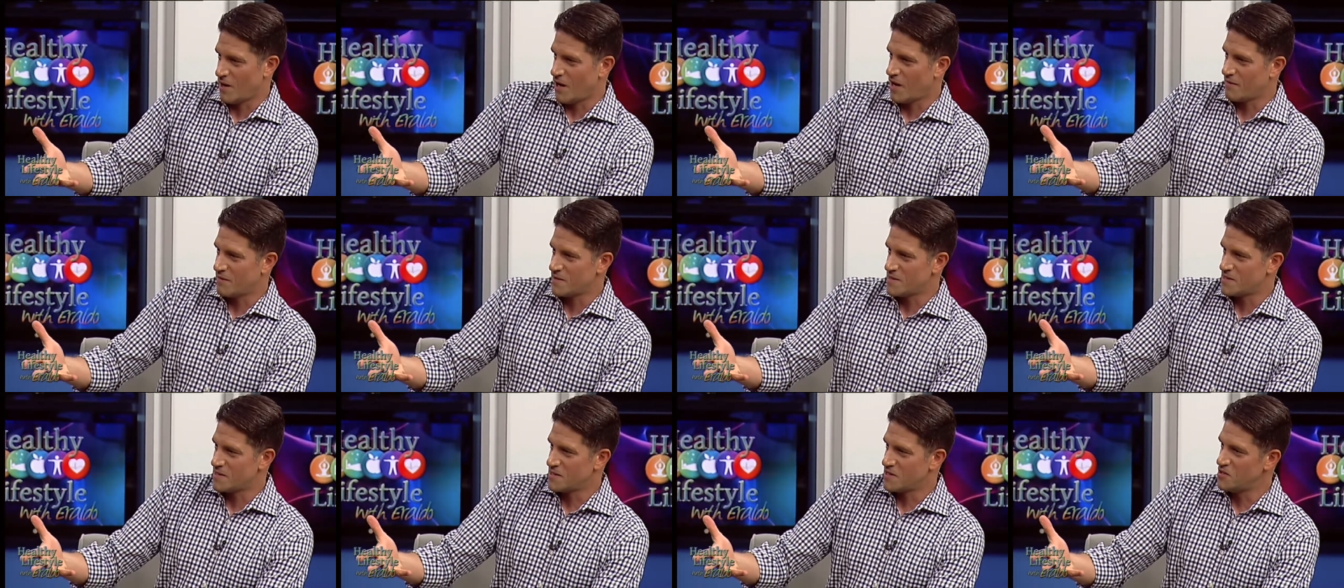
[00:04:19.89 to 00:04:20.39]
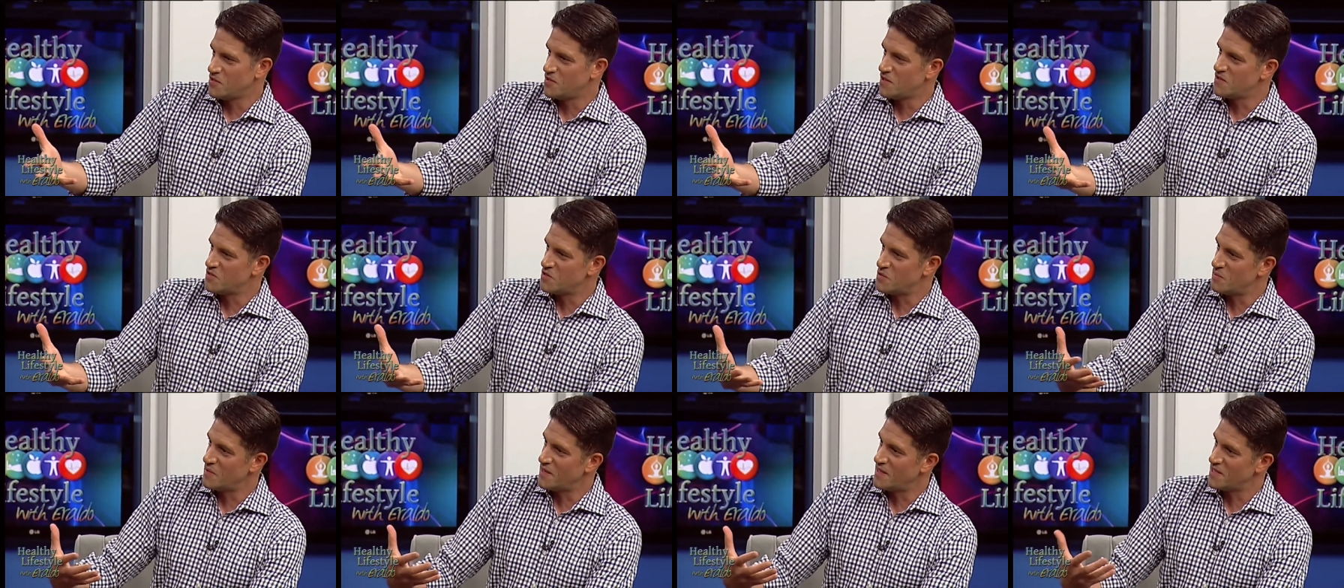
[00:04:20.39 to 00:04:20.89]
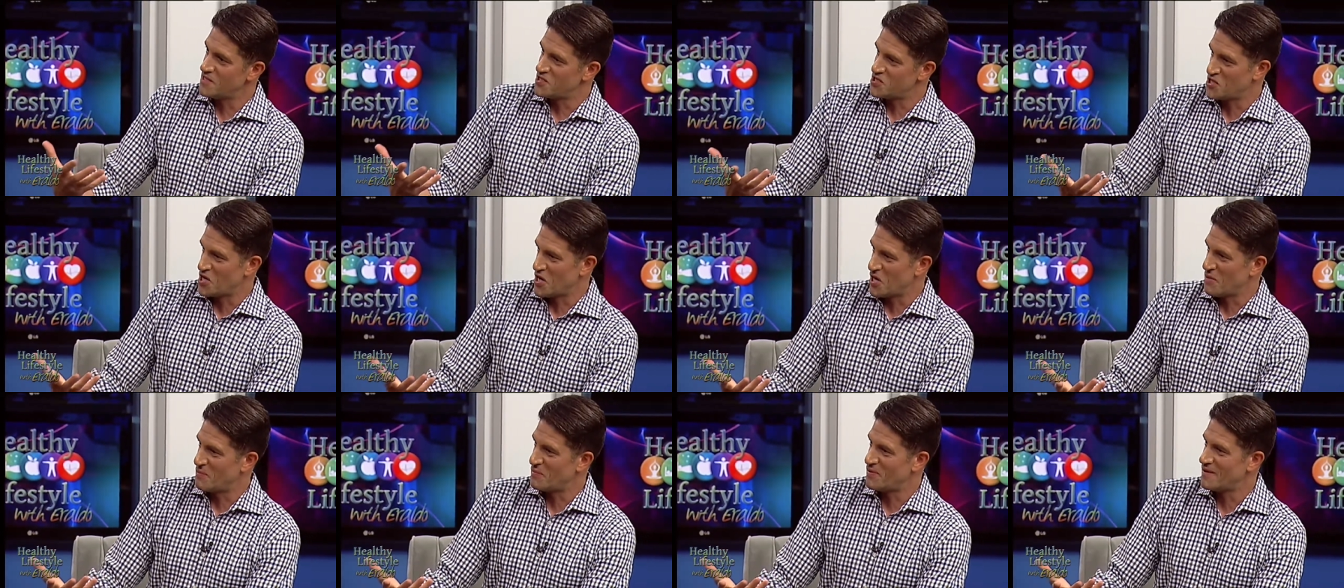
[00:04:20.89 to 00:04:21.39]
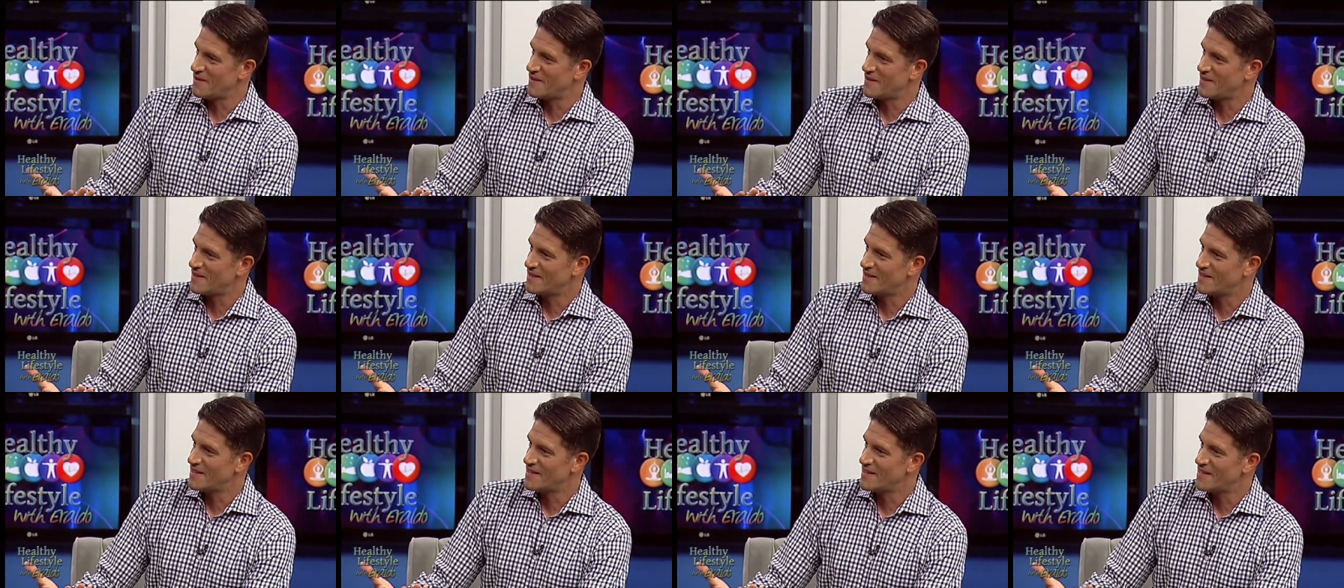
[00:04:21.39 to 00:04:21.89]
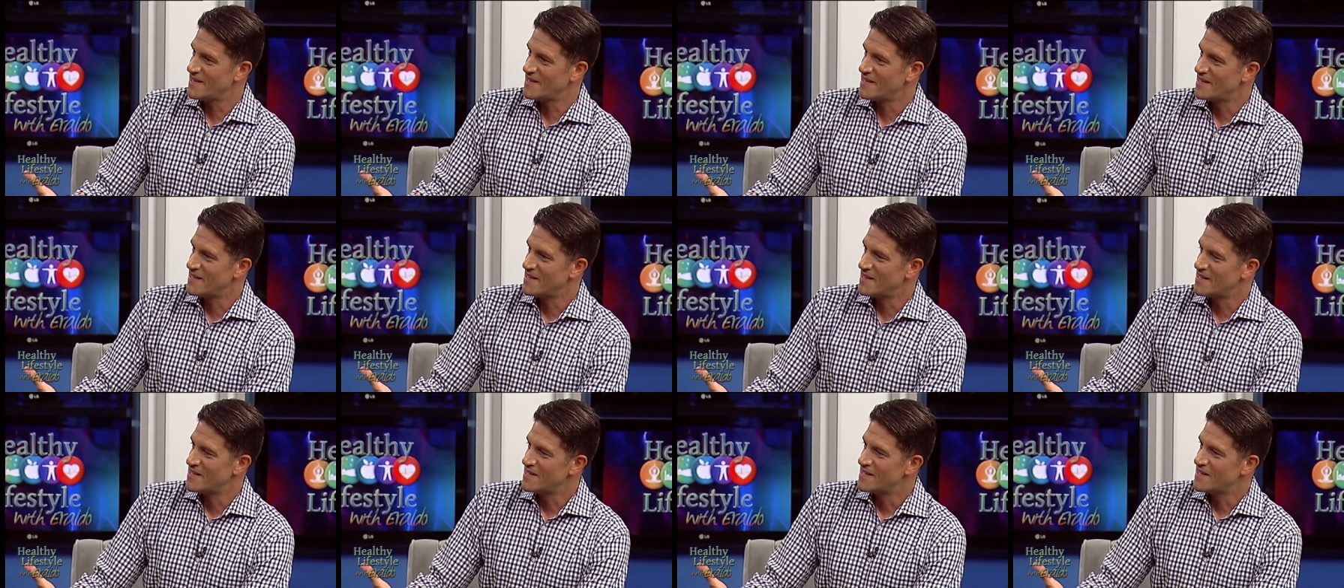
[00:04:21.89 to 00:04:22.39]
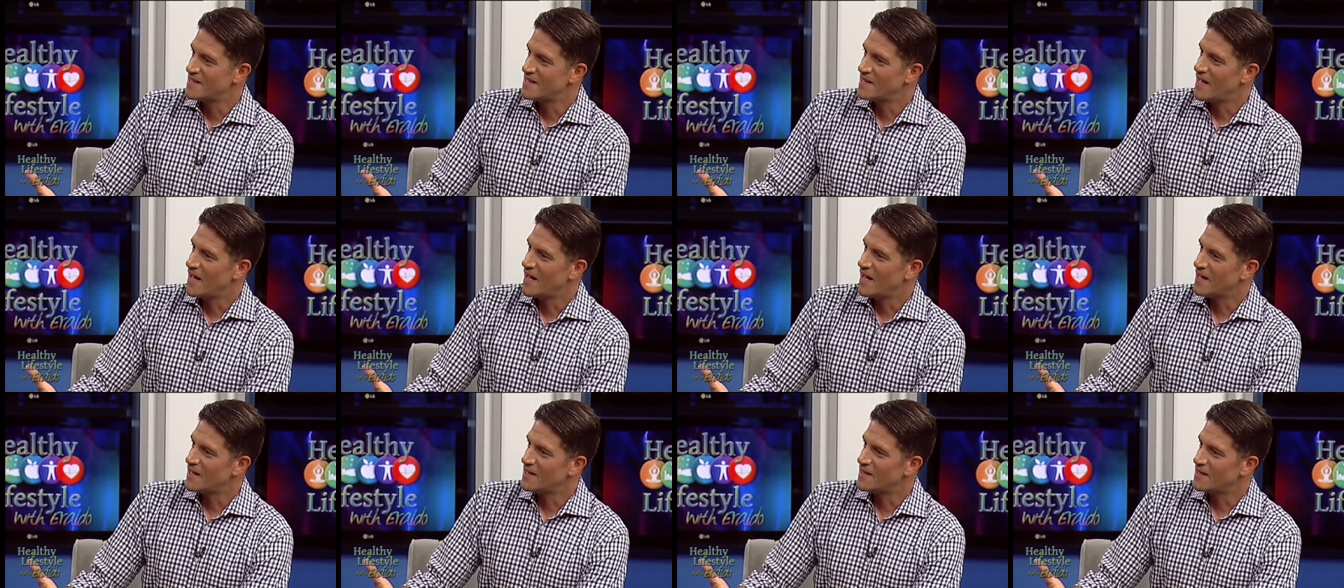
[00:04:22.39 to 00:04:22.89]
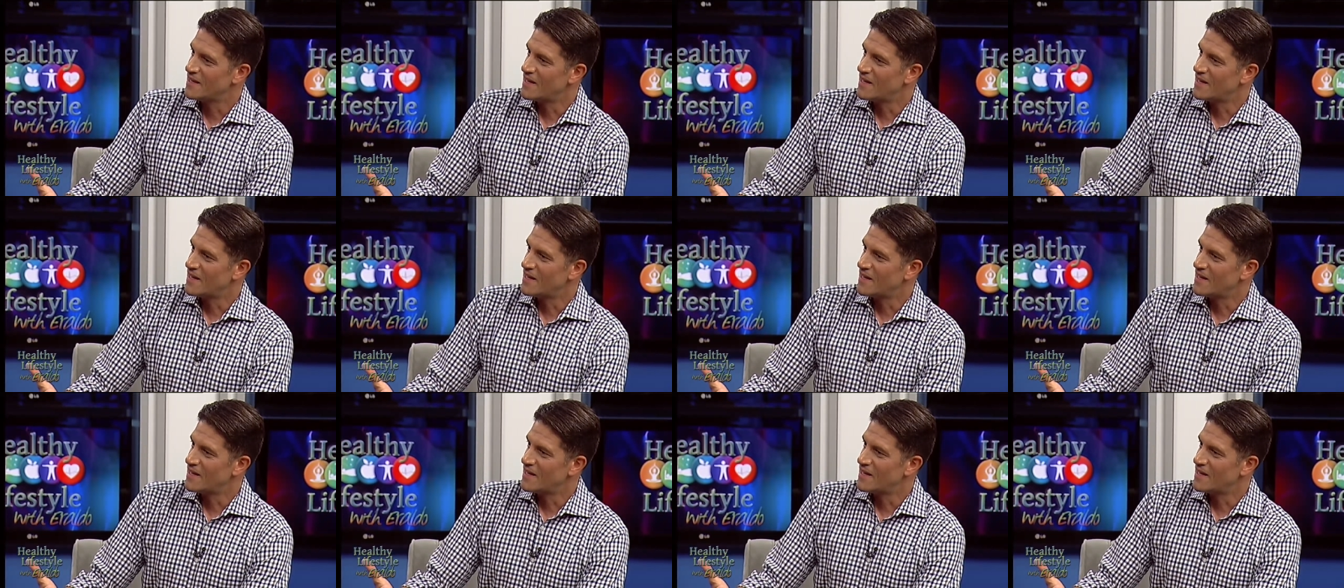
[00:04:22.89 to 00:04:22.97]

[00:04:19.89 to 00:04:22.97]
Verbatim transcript: Obviously, you need to be in shape. yeah.